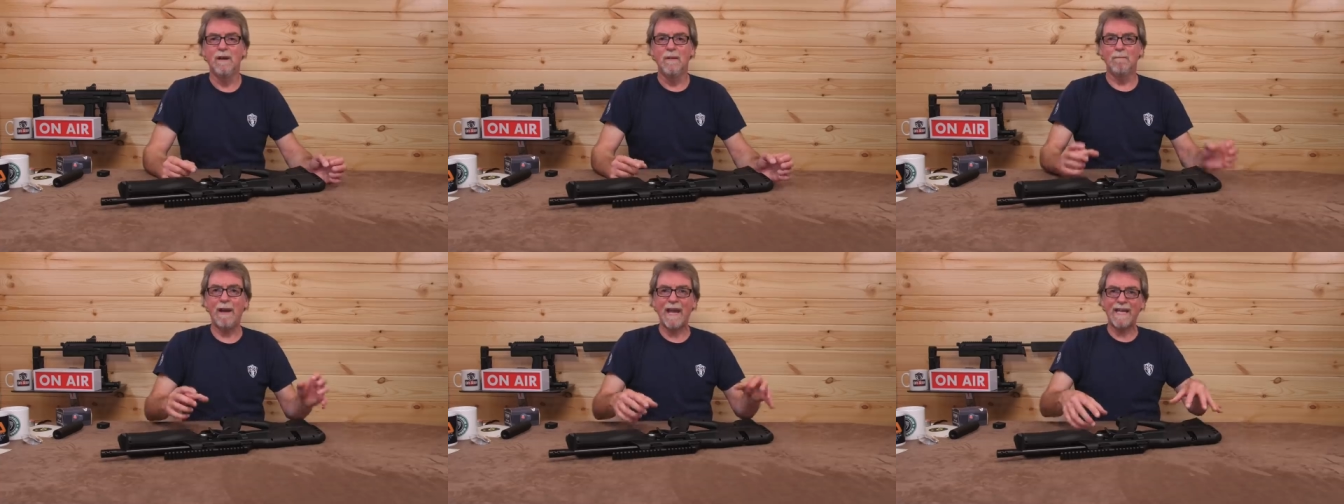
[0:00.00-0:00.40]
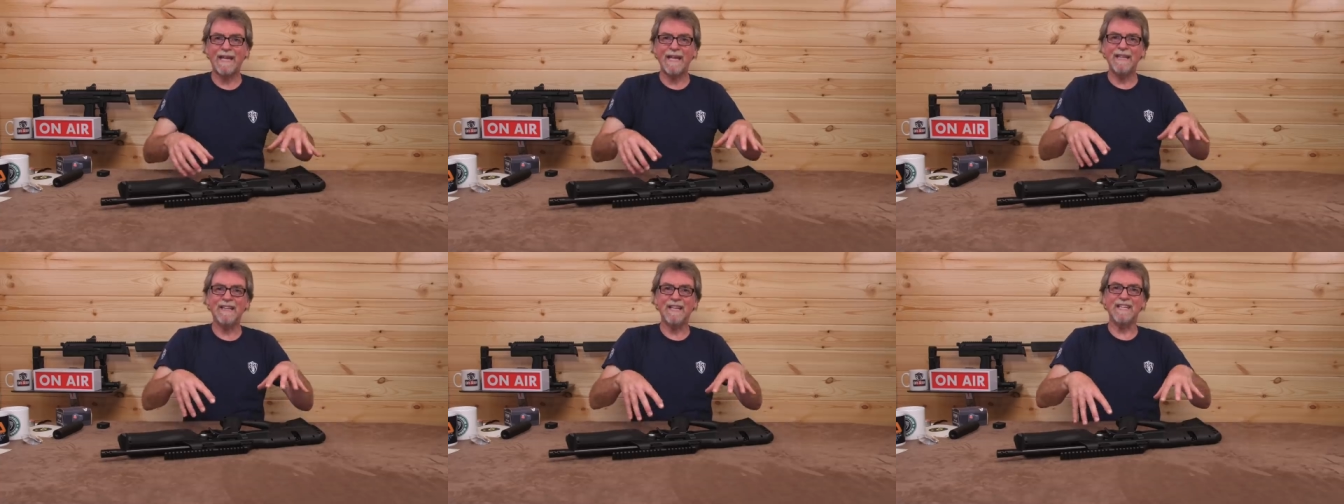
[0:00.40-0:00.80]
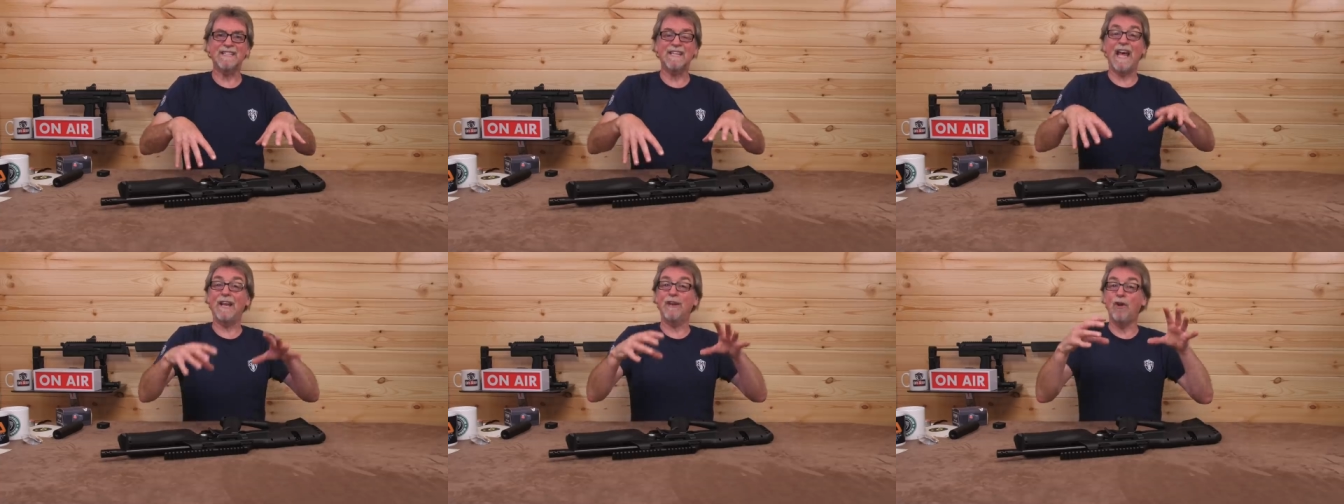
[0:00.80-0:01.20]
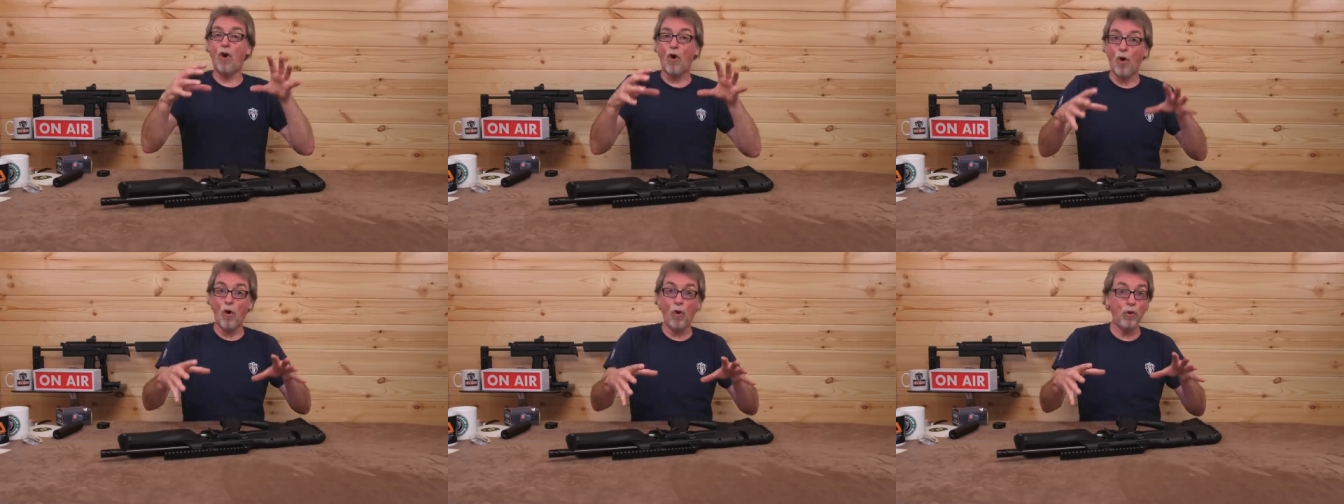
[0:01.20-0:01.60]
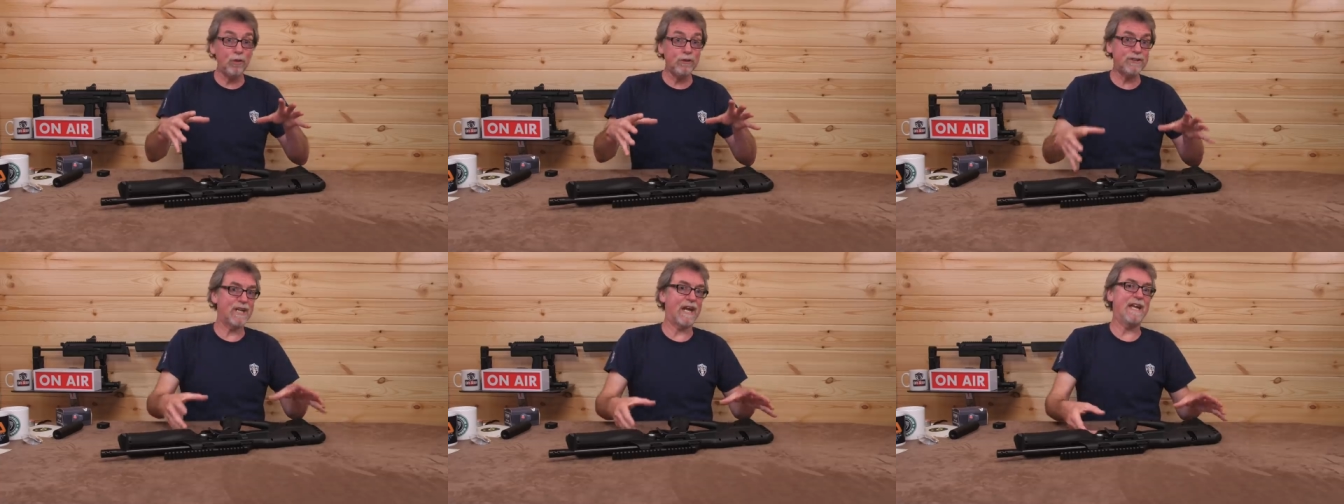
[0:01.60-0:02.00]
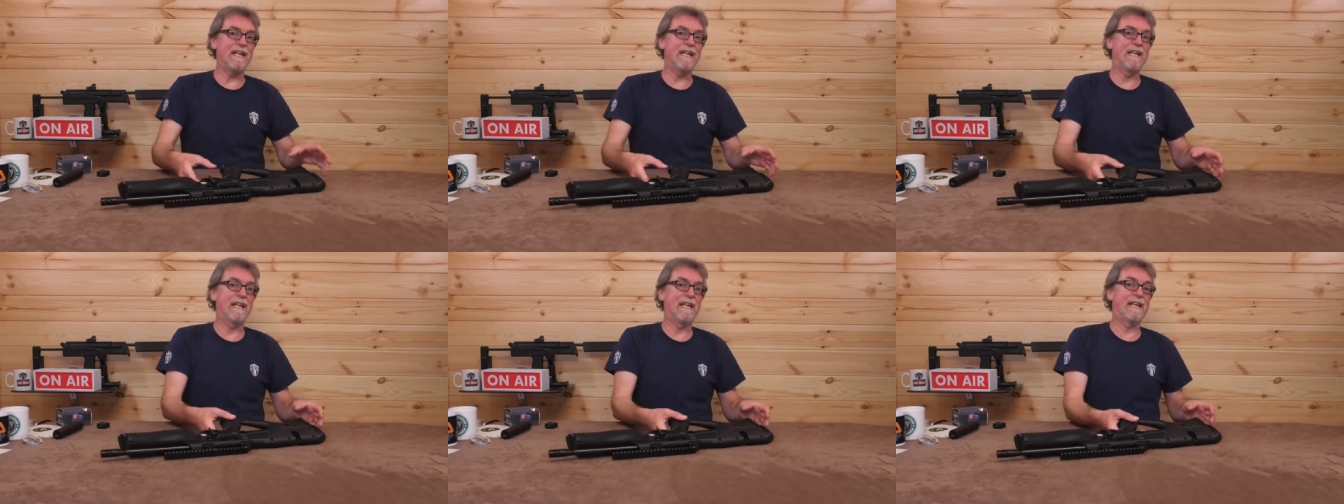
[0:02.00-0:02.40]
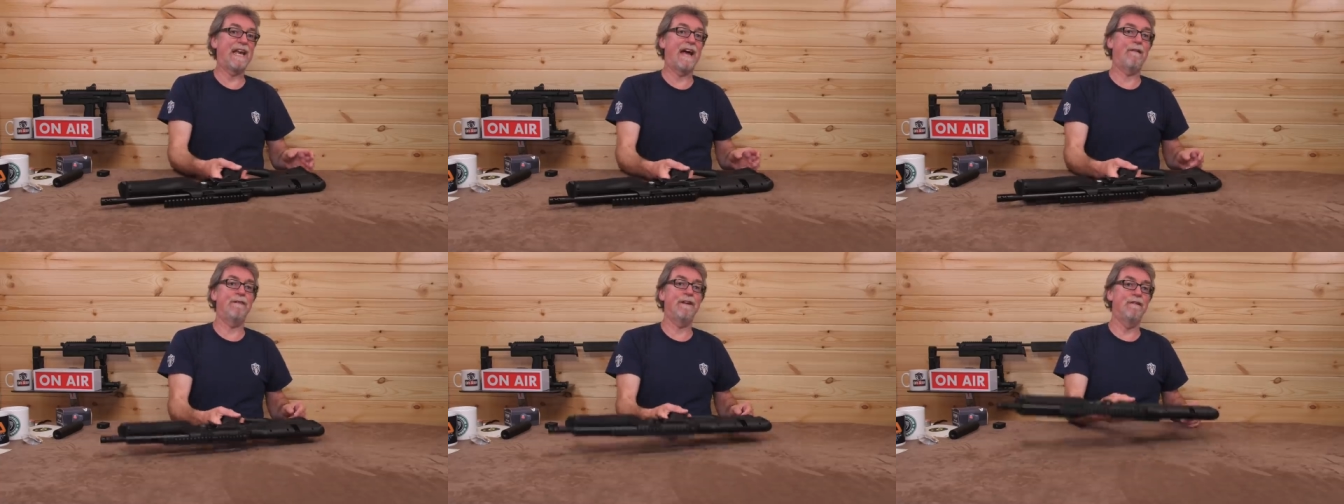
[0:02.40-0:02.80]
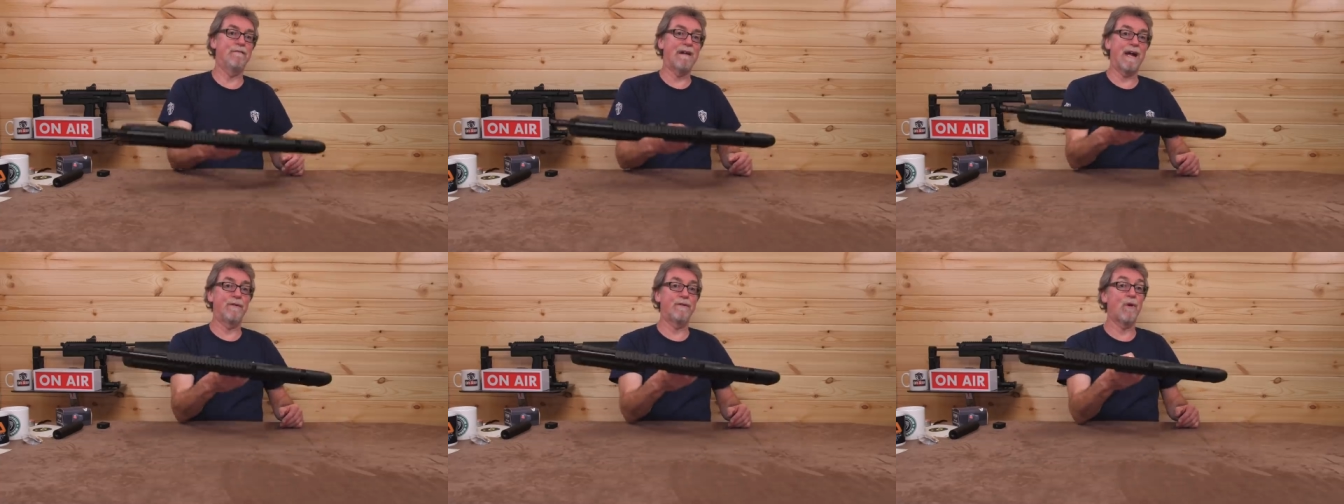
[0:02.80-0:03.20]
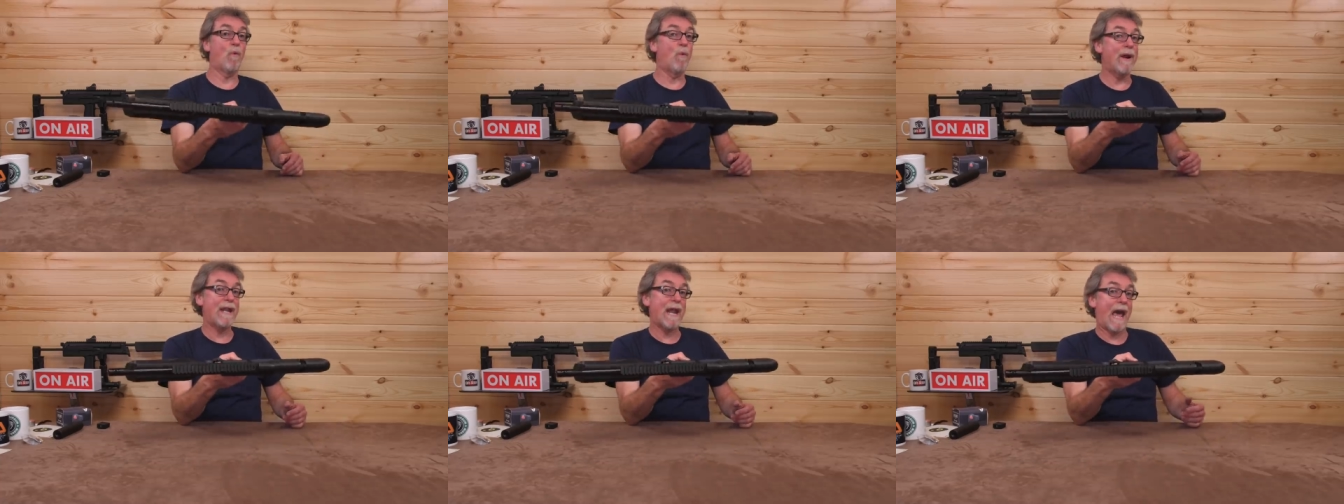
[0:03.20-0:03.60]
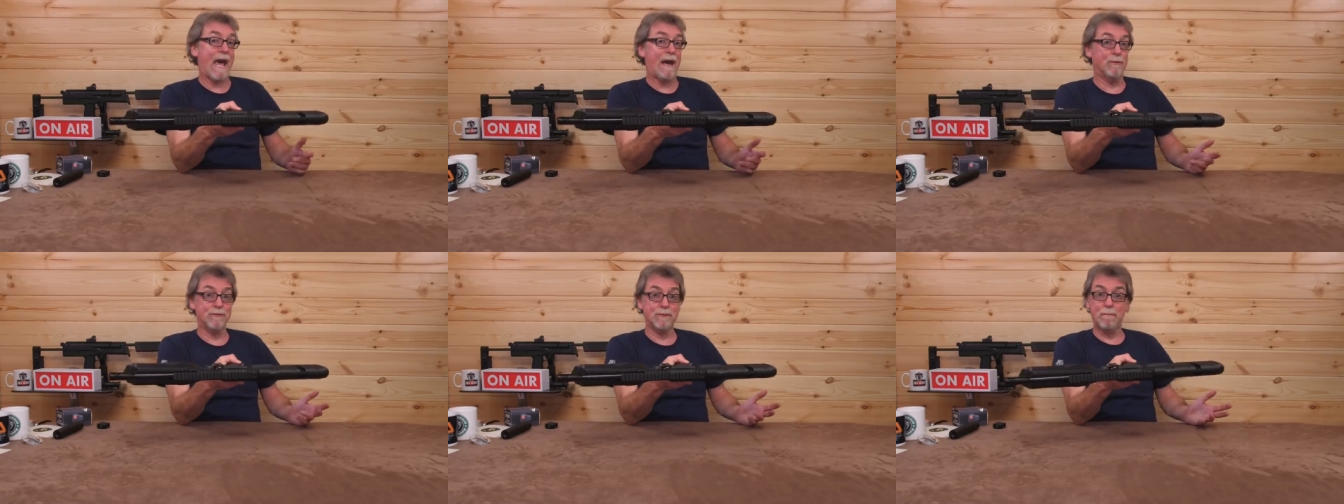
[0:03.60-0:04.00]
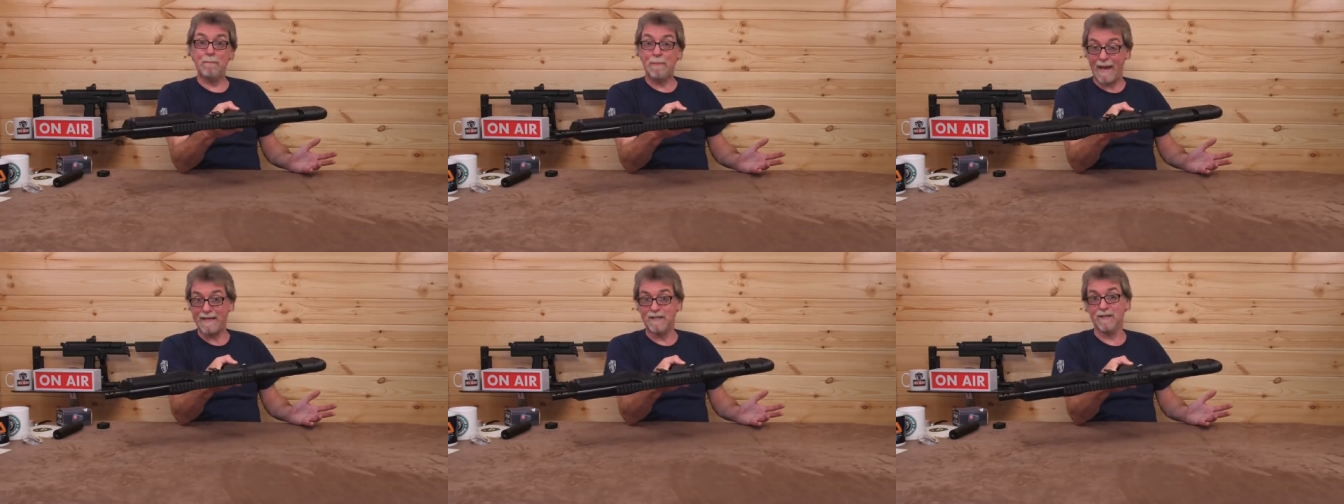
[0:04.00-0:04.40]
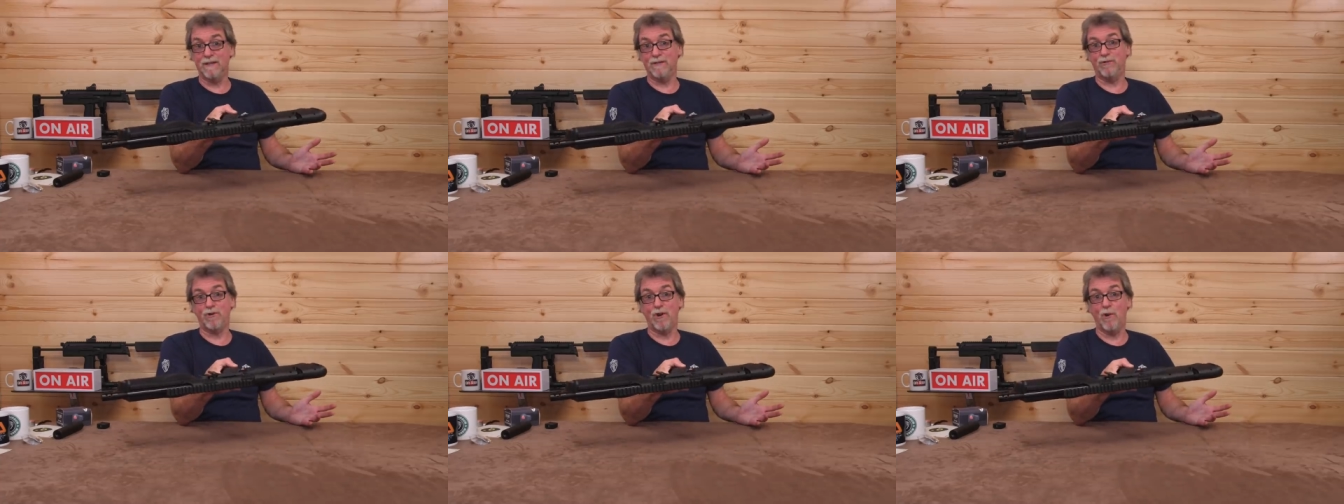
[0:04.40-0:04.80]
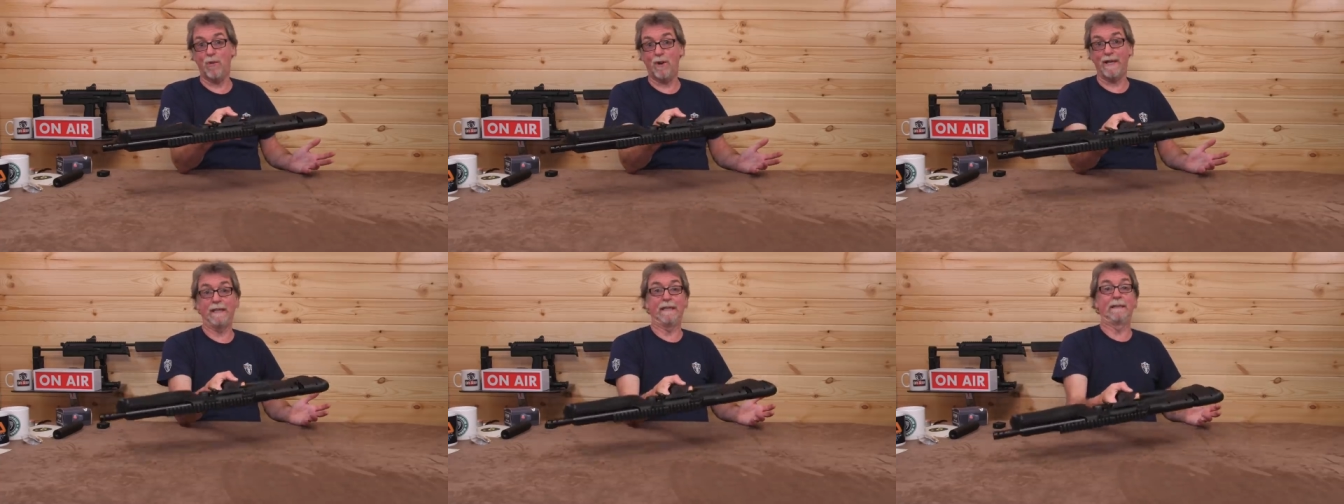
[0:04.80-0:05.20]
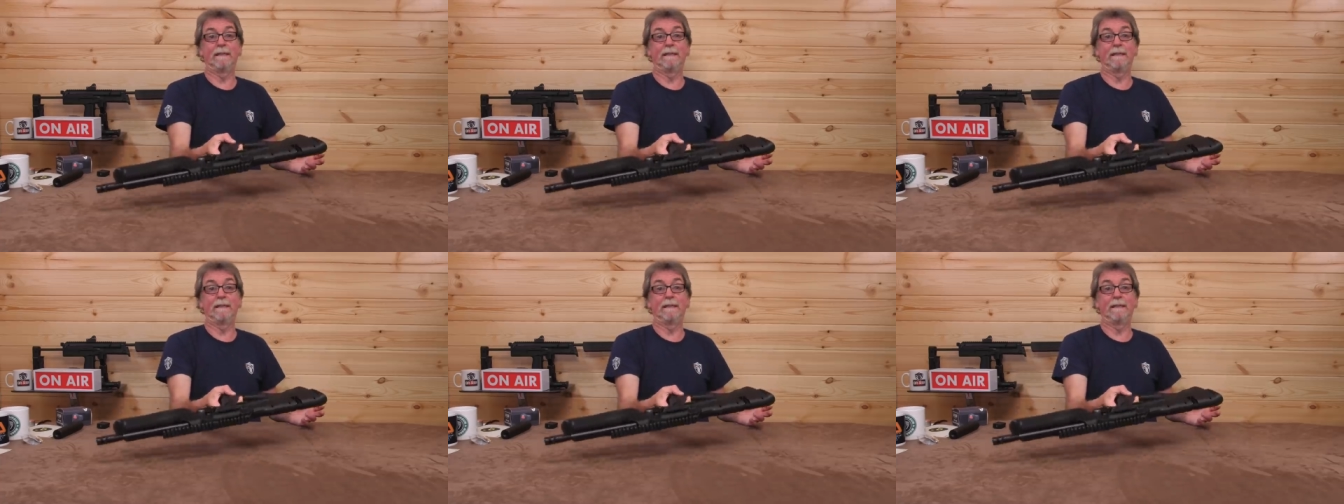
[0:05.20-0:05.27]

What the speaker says: making this an all-day carry around when out pest controlling.